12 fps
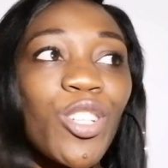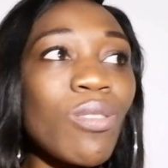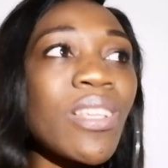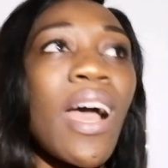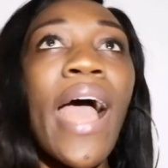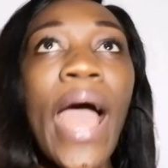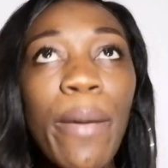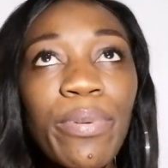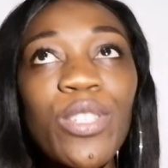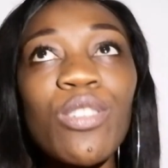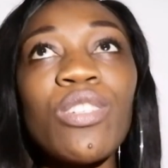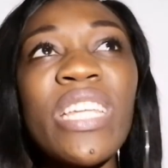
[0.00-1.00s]
shows are
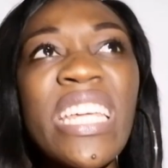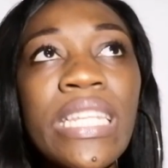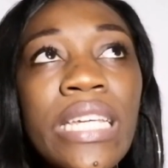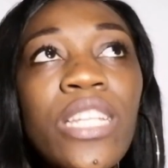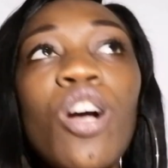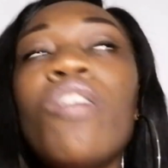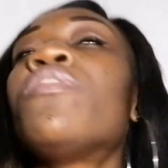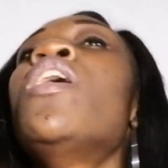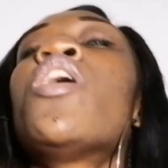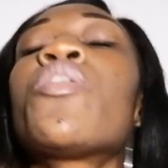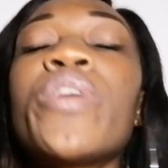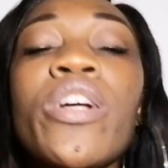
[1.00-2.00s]
absolutely in need of
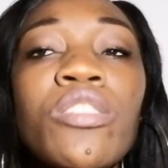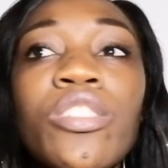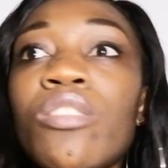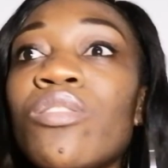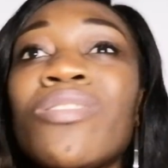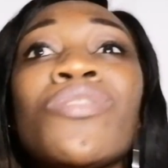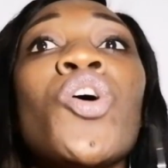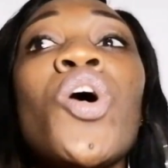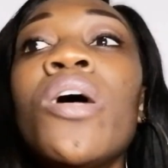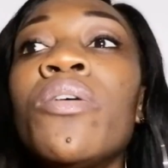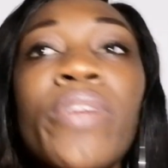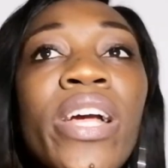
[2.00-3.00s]
rehearsals.
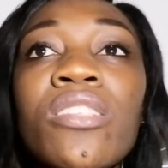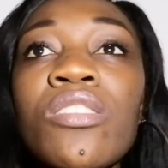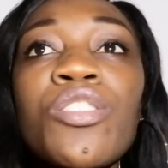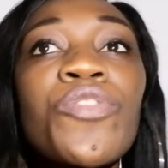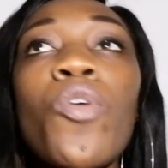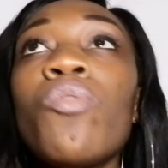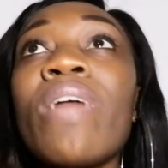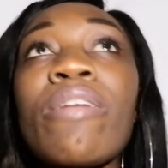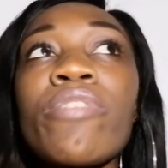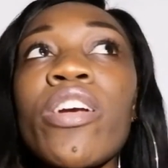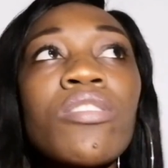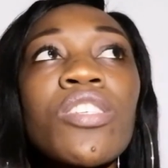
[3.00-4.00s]
Rehearsals
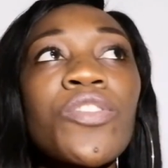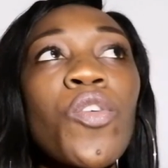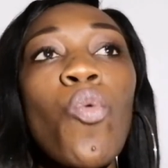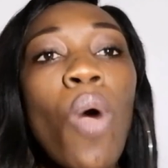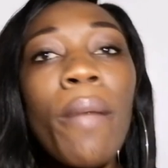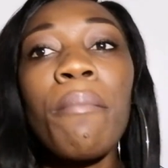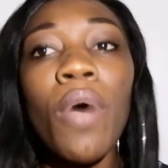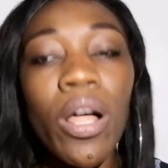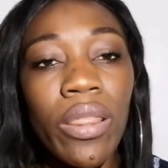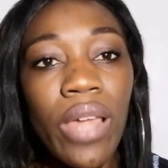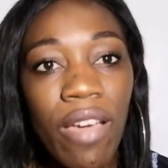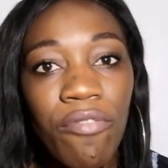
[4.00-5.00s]
for 1
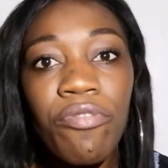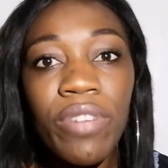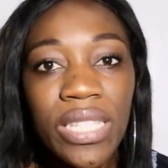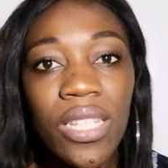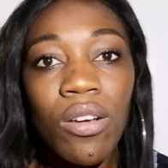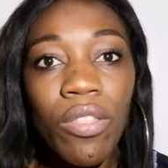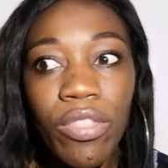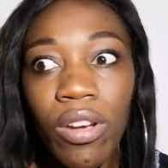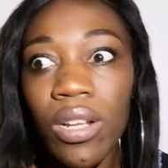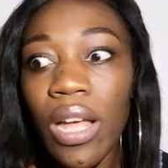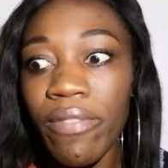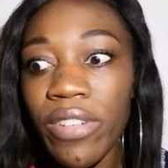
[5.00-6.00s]
month, every single
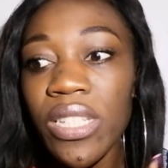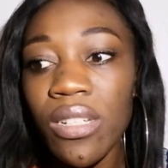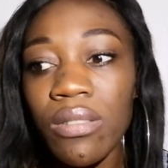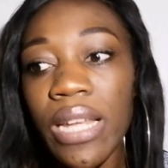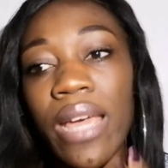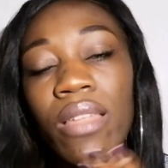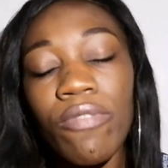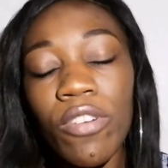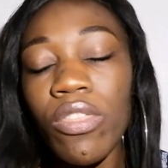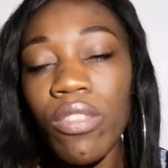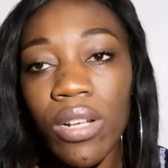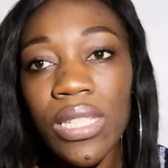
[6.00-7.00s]
day
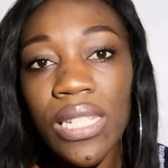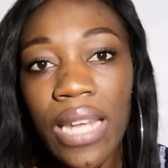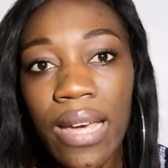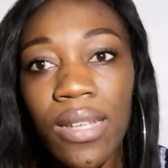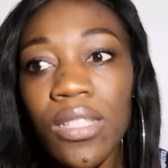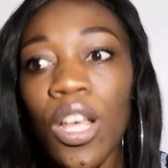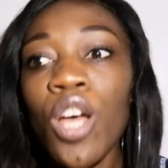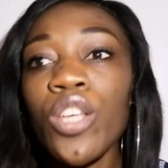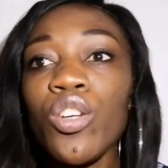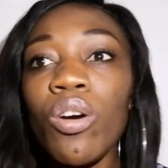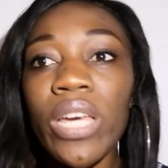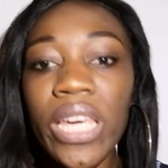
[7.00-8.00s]
for 30 days.
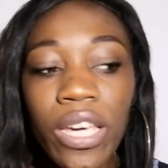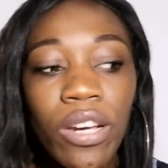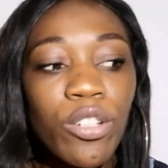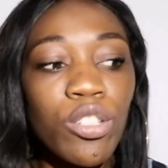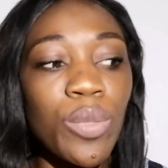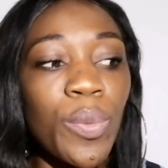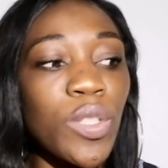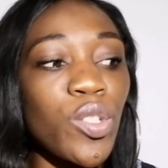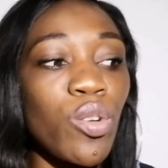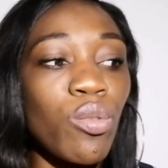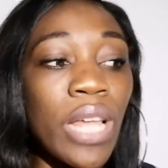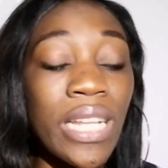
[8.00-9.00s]
You're here. You're supposed
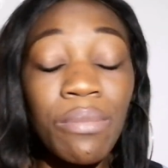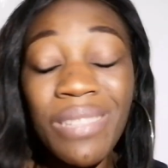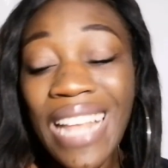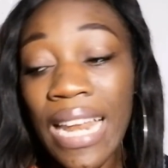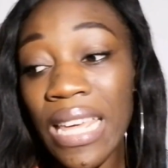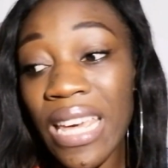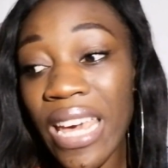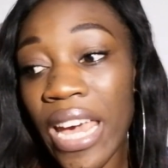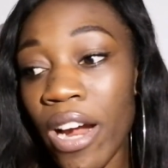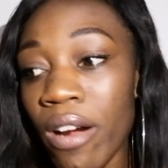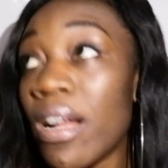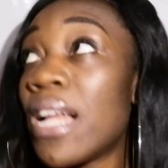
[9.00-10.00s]
to know that I'm standing
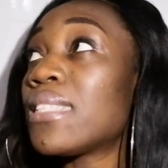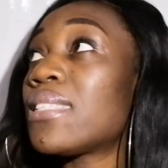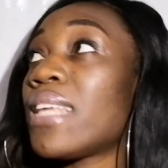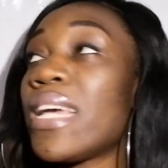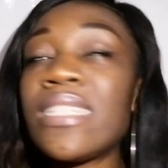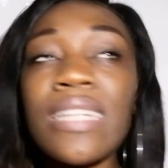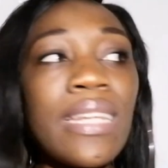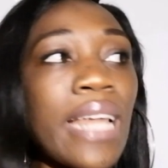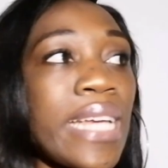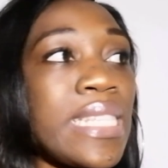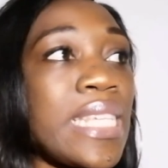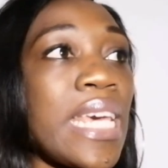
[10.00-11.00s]
here. Stage and
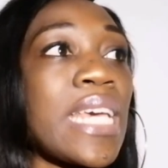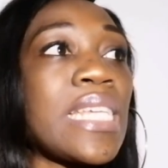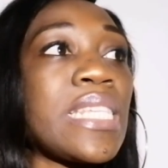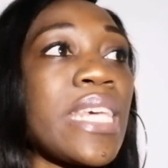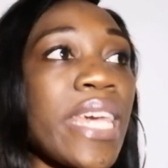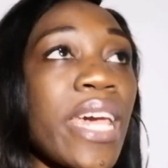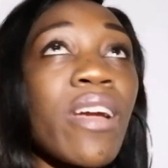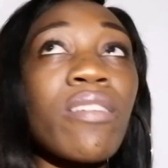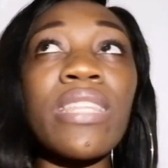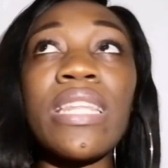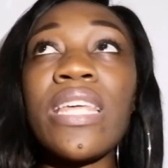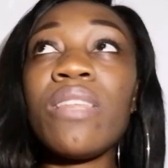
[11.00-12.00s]
lighting is
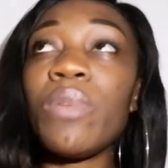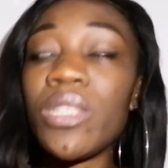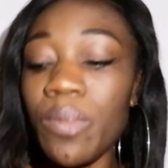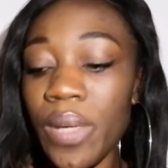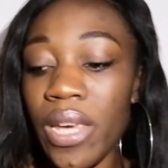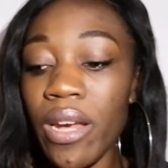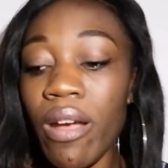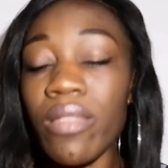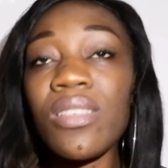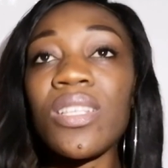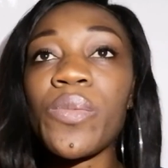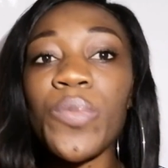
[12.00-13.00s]
here. They need me to be here
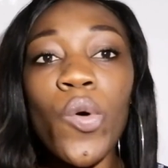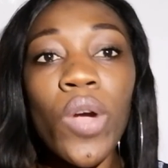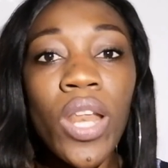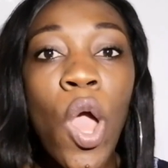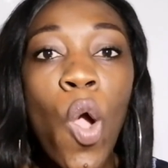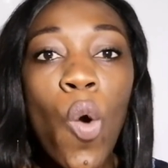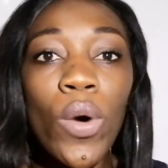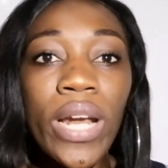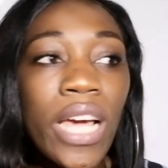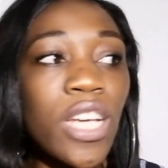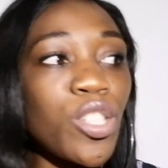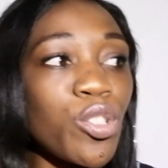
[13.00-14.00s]
at this point.
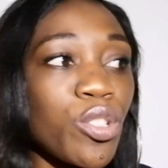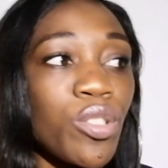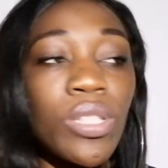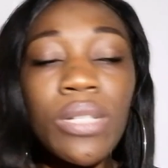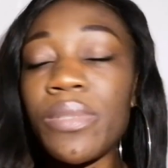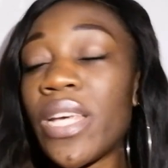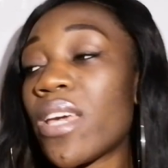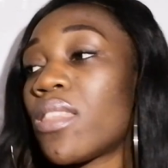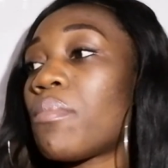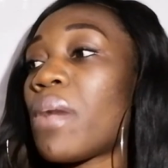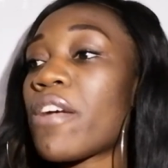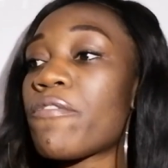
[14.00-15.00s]
When I introduce, I'm taking
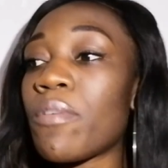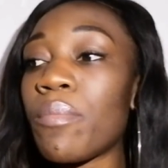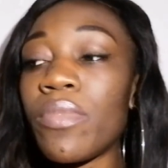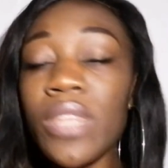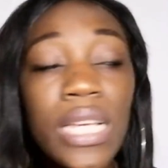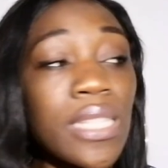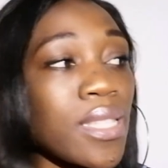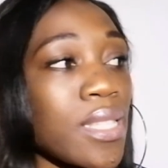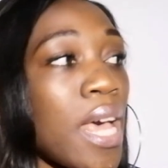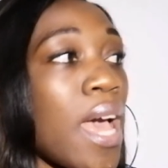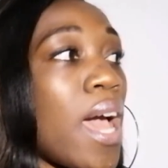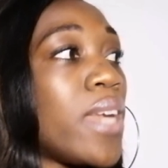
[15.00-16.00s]
the mic from
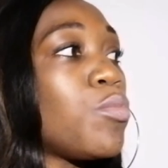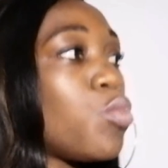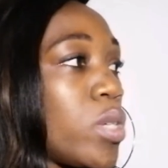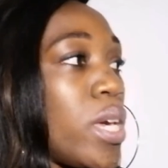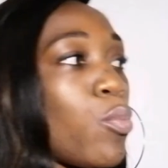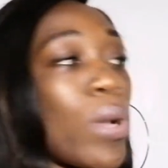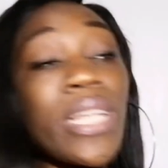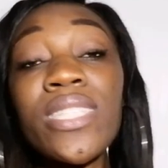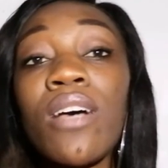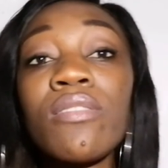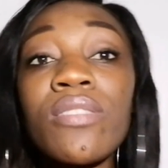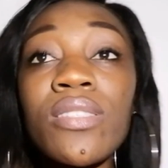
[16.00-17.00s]
this, and when he
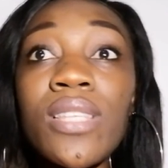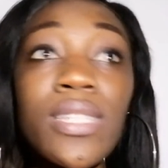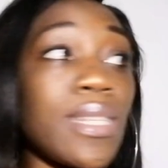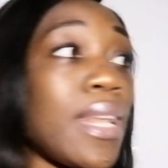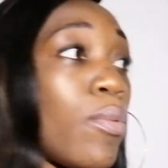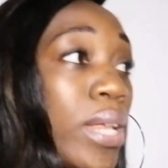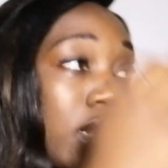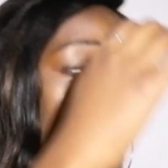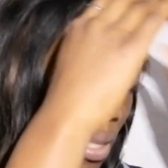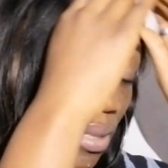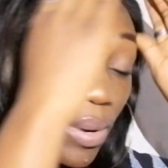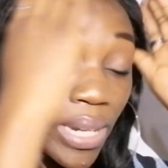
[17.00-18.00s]
tells this, when
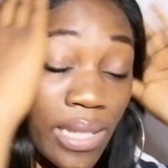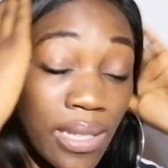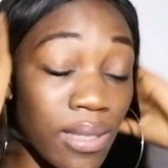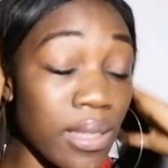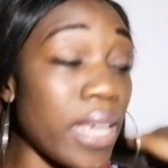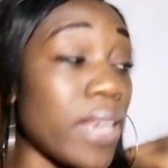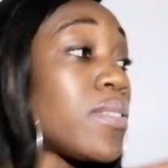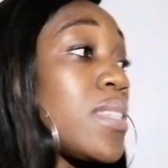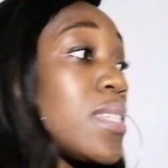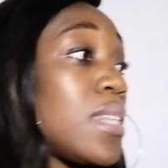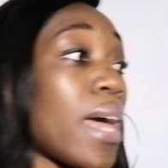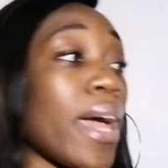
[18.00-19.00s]
he gives
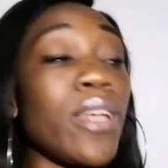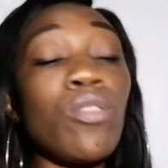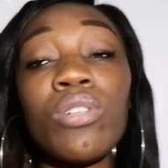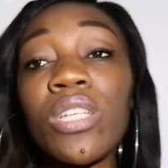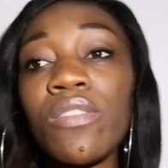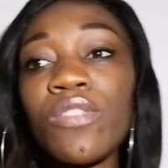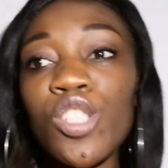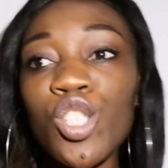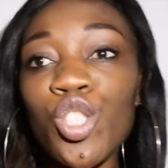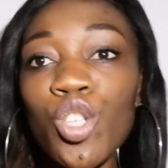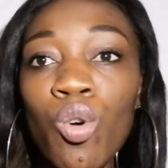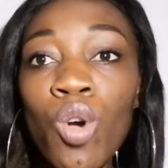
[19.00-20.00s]
this line or gives
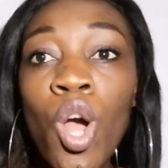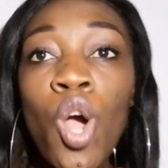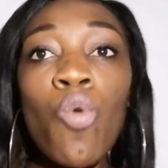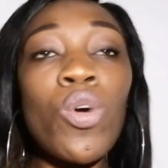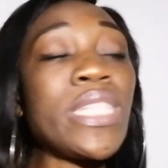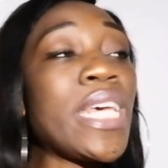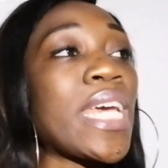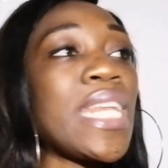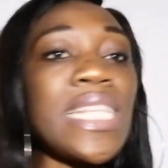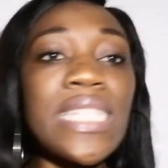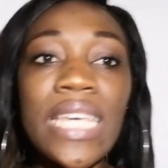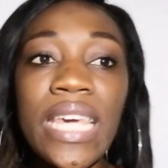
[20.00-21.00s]
this joke, we're
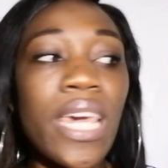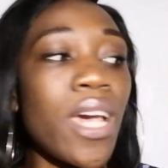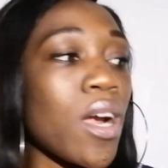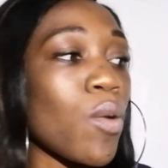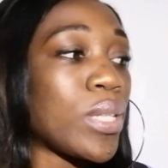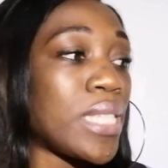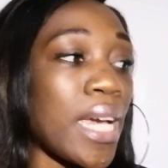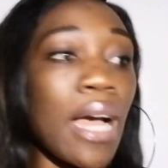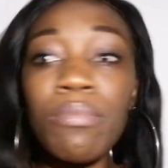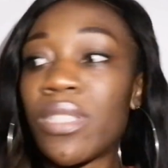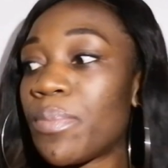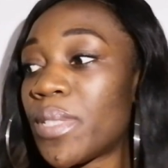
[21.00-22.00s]
taking it to here.
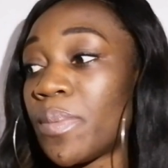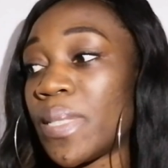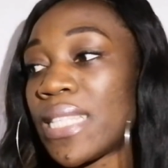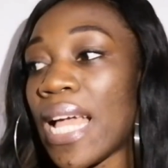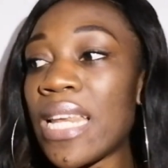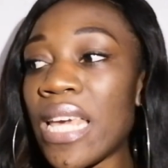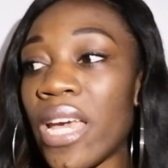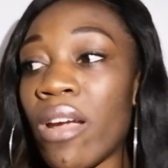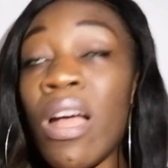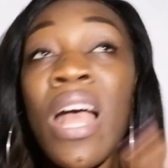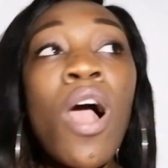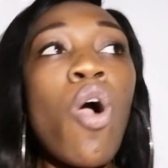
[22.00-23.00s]
I'm supposed to be standing here.